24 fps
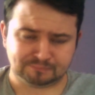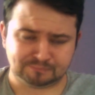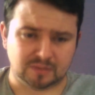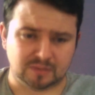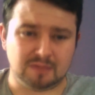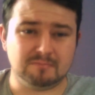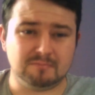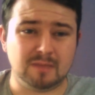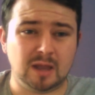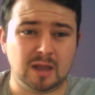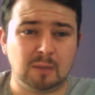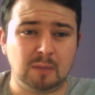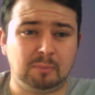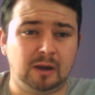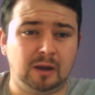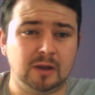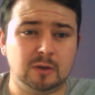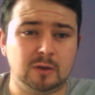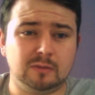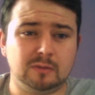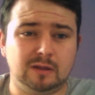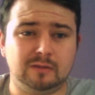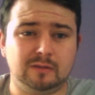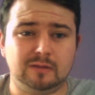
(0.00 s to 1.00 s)
it may buy
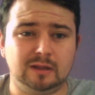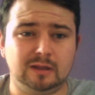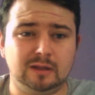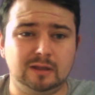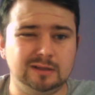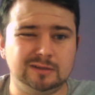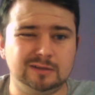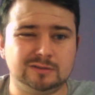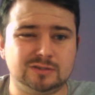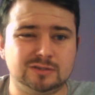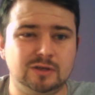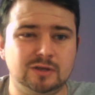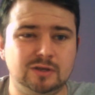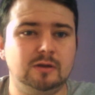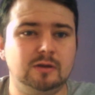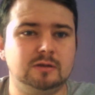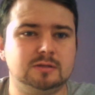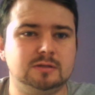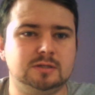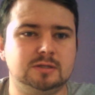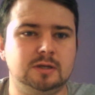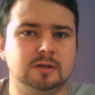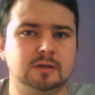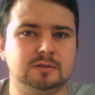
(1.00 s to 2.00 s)
you that little
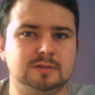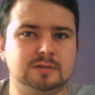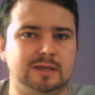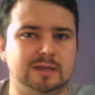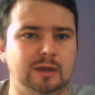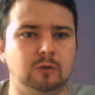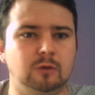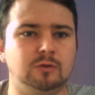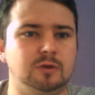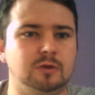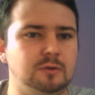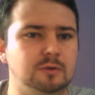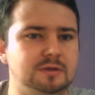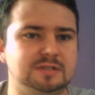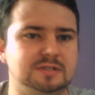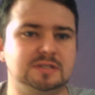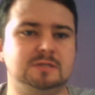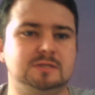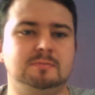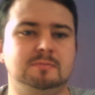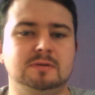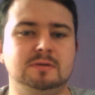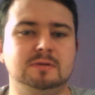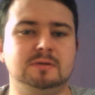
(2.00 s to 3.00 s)
turn to get other units
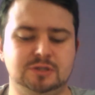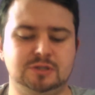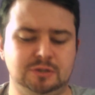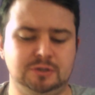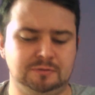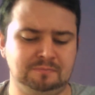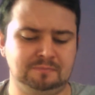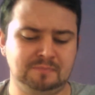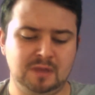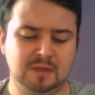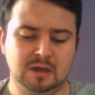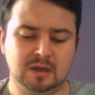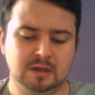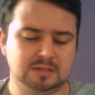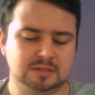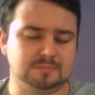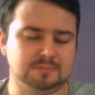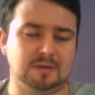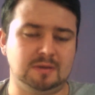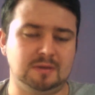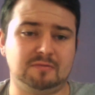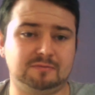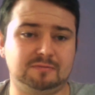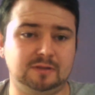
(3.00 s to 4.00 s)
into position, to
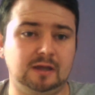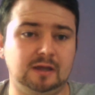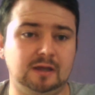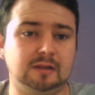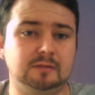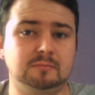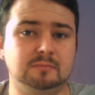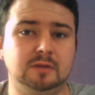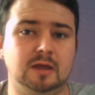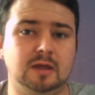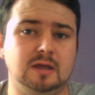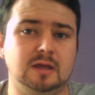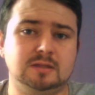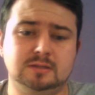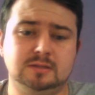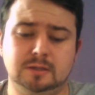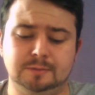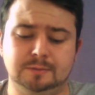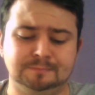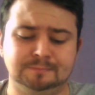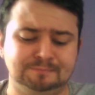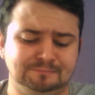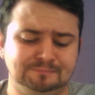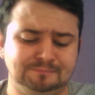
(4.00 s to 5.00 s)
maybe flank them
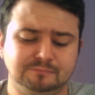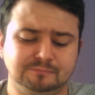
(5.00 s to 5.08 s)
later,